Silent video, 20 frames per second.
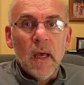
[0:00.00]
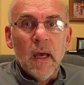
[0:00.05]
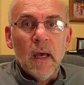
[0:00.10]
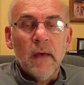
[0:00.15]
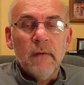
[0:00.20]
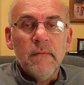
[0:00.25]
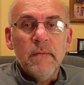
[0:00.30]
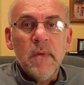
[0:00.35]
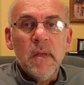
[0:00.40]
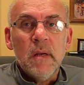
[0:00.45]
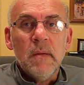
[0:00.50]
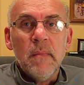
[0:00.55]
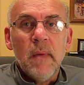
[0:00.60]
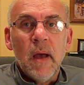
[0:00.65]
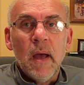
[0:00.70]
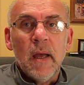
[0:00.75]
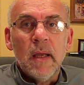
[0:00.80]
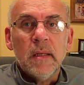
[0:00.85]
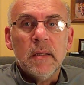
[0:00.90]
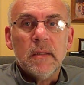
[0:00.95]
I've
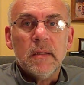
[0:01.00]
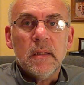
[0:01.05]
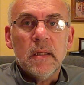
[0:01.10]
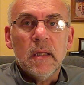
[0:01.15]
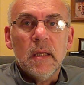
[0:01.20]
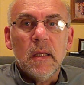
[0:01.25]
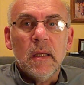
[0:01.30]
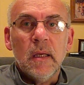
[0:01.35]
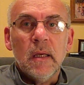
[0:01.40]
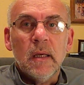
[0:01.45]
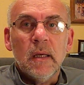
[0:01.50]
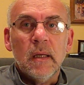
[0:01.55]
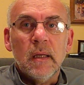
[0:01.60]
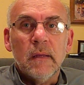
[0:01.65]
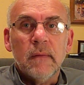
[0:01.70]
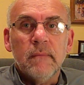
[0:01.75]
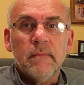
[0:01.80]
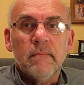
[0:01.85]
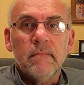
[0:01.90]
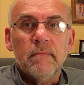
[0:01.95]
minimized
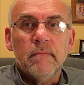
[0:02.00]
the